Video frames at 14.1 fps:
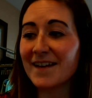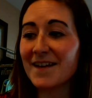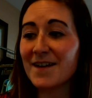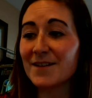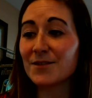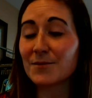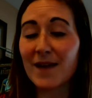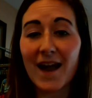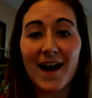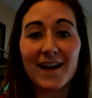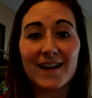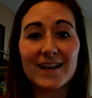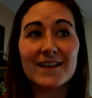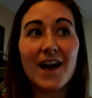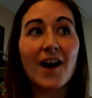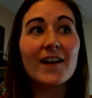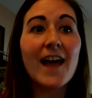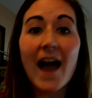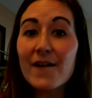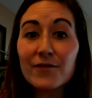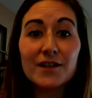So yeah, on
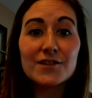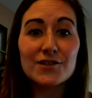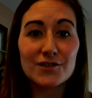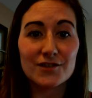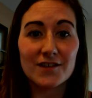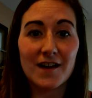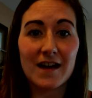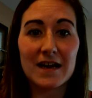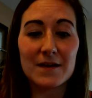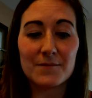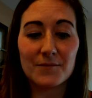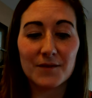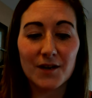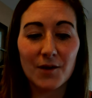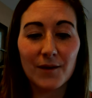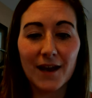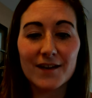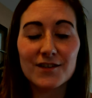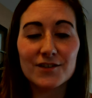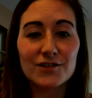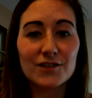average, when I
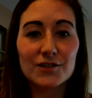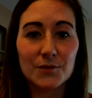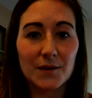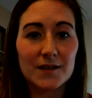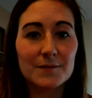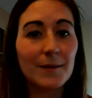initially joined,